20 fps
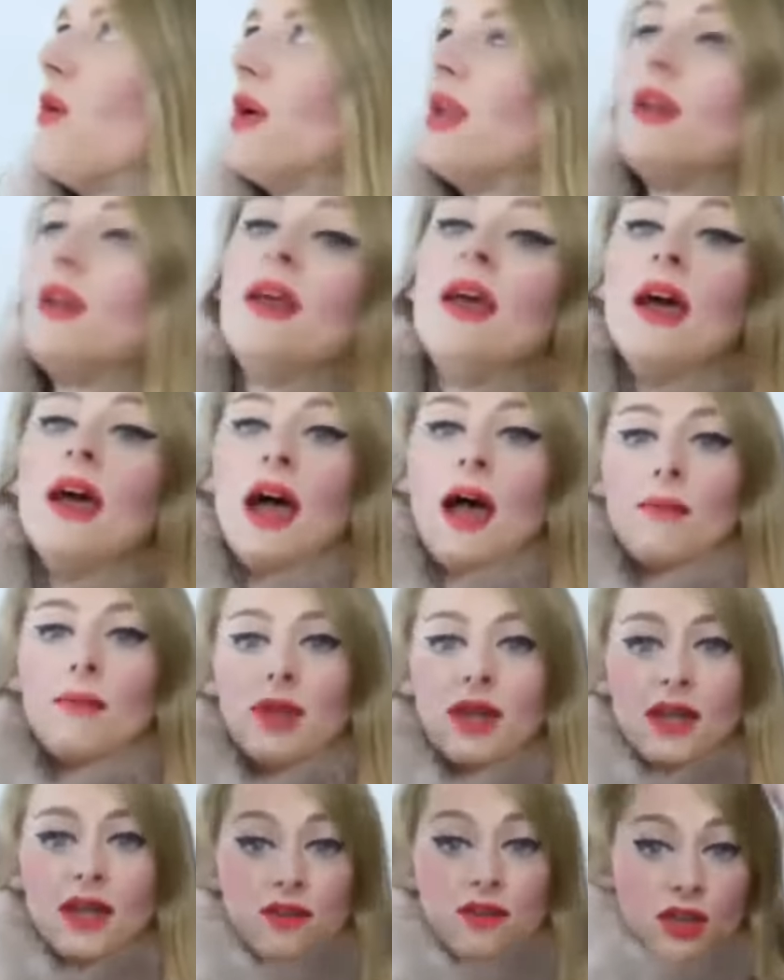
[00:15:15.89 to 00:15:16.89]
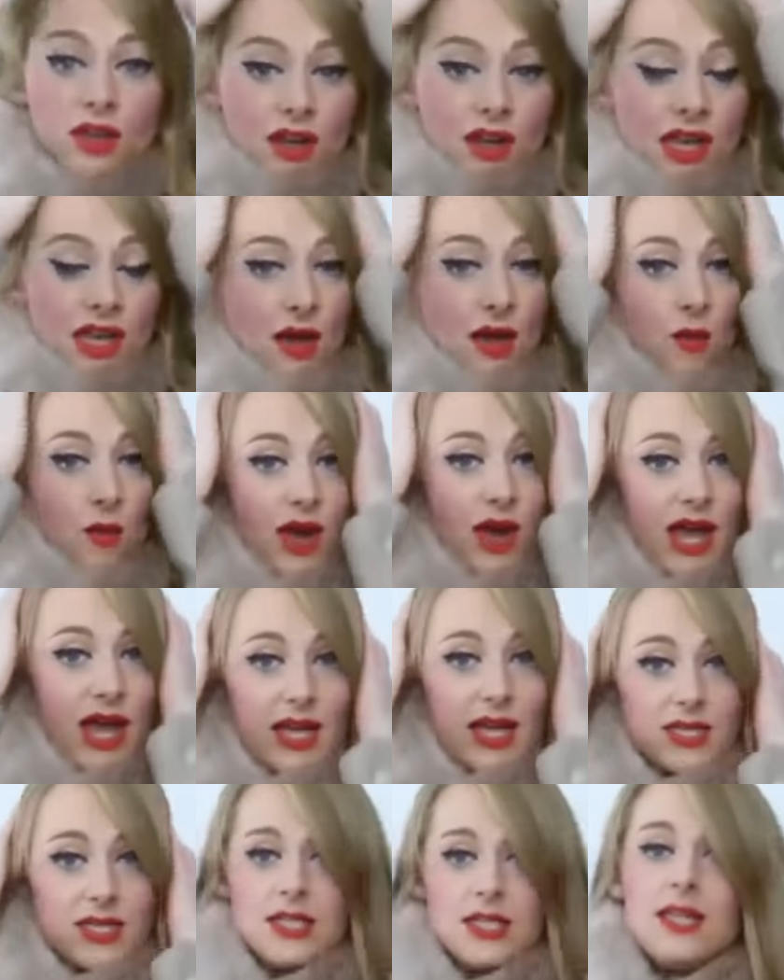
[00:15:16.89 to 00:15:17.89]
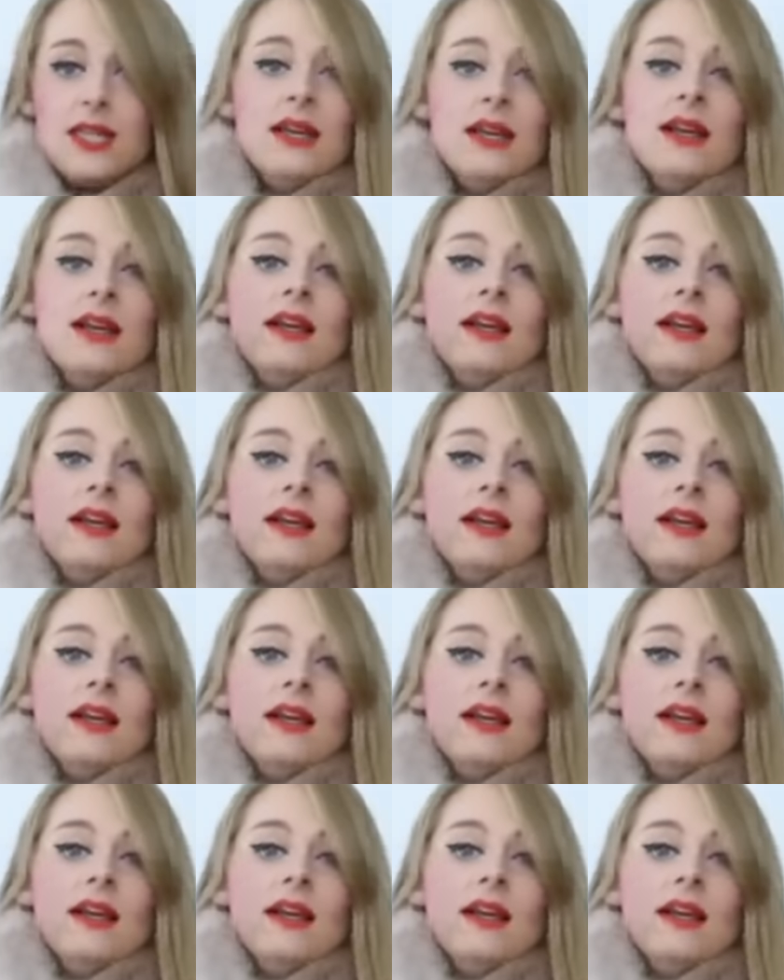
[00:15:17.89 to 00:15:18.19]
and I'm not even gonna get wet.